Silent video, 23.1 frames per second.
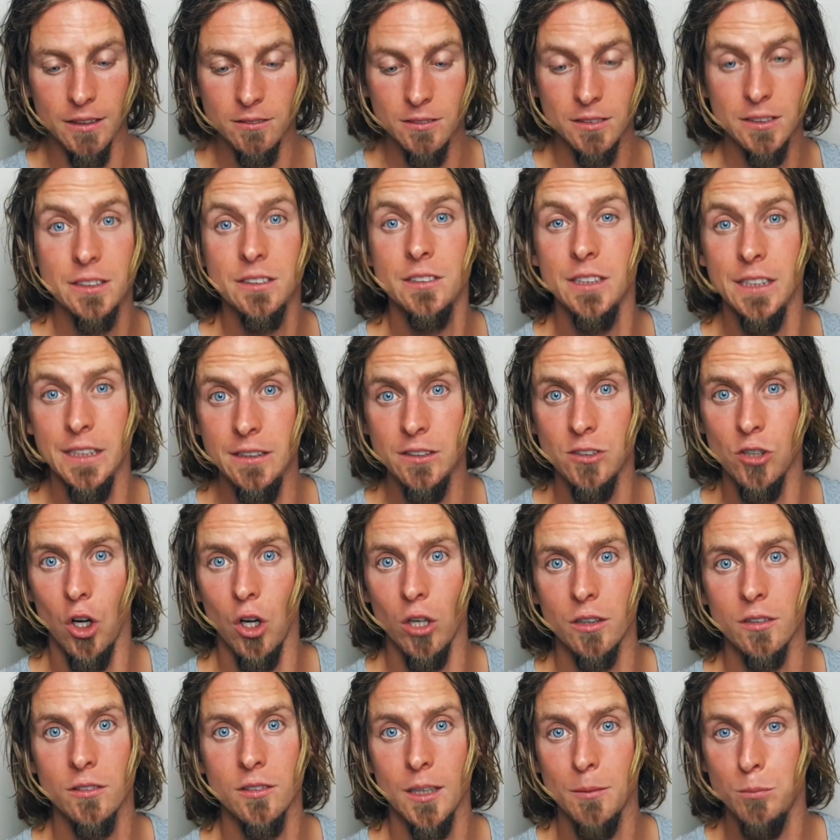Sea
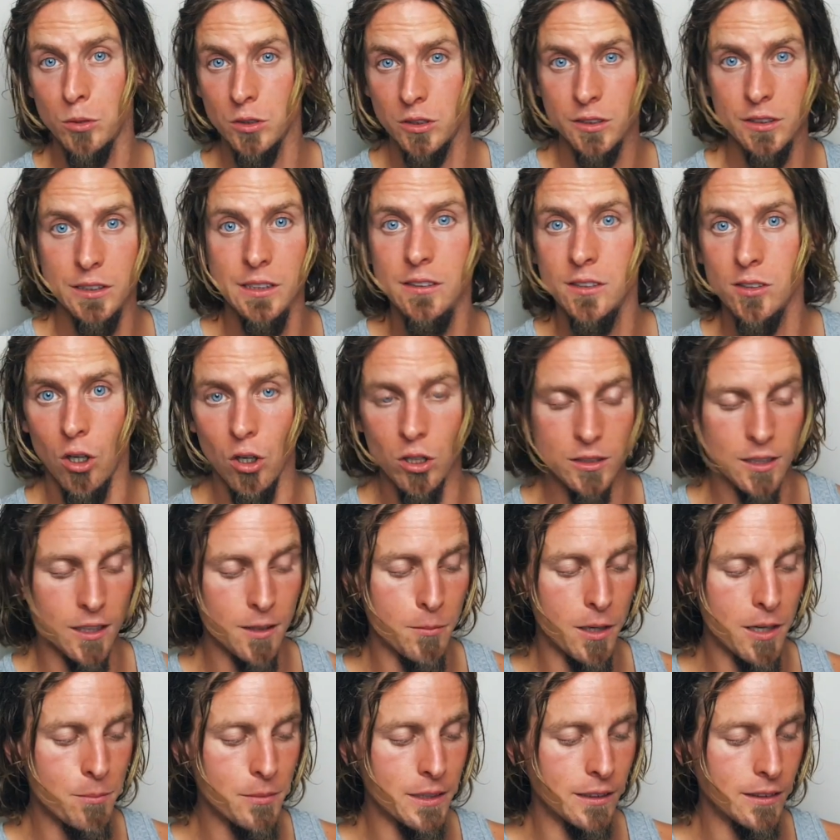salt. I put sea salt on
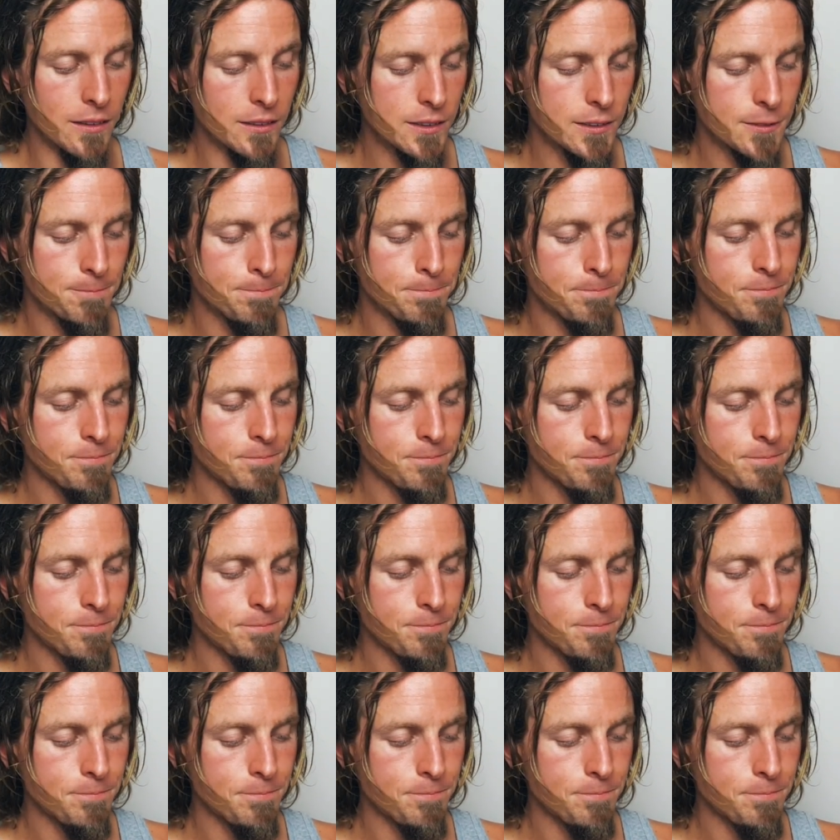my meals